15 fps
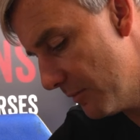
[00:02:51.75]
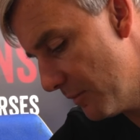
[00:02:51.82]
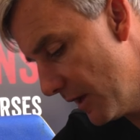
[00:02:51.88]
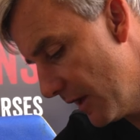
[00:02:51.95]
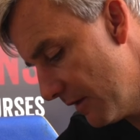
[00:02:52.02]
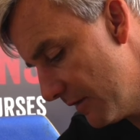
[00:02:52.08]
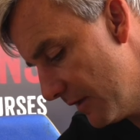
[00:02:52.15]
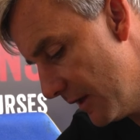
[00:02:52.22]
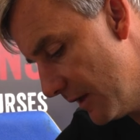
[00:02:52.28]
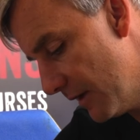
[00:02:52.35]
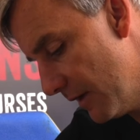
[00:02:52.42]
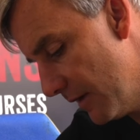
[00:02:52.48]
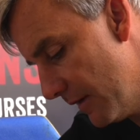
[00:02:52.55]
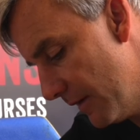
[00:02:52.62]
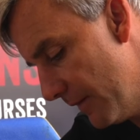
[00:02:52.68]
of plastic
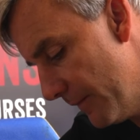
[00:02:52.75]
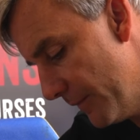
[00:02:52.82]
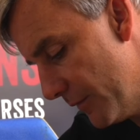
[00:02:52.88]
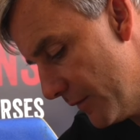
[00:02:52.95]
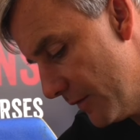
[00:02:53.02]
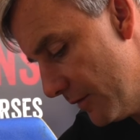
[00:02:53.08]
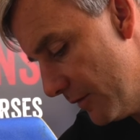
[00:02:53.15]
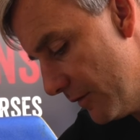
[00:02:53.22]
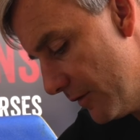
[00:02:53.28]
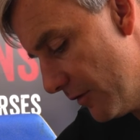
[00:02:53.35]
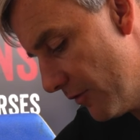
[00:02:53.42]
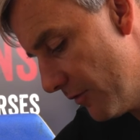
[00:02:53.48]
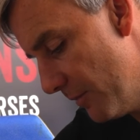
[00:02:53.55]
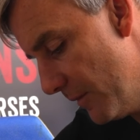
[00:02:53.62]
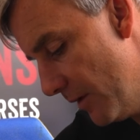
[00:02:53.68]
to
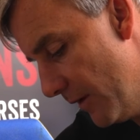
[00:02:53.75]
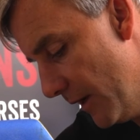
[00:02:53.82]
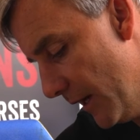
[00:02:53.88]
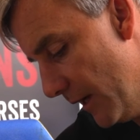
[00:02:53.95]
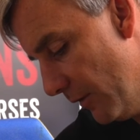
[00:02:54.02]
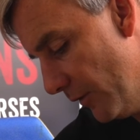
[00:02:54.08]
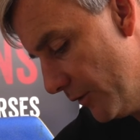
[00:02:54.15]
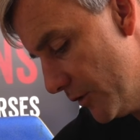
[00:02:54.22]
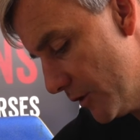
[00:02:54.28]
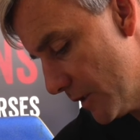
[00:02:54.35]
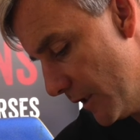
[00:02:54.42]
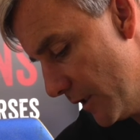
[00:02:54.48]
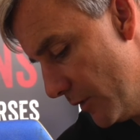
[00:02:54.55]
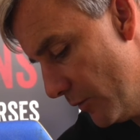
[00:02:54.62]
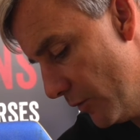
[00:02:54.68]
smear it out just
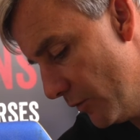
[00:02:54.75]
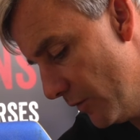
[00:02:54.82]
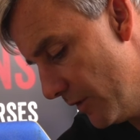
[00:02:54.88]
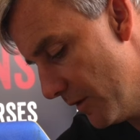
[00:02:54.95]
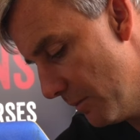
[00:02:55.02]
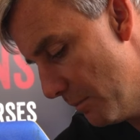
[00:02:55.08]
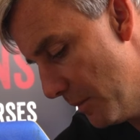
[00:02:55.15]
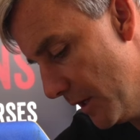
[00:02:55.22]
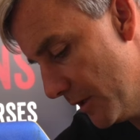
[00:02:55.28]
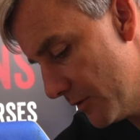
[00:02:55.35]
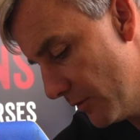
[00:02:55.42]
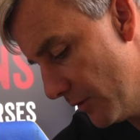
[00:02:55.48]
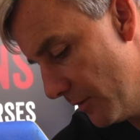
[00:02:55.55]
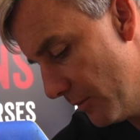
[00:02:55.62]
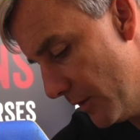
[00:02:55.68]
like you would with some
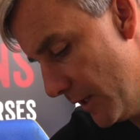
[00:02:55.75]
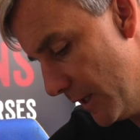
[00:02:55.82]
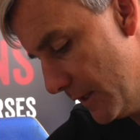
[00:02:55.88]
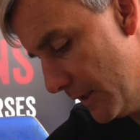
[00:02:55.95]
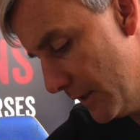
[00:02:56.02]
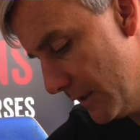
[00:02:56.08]
butter on a bread.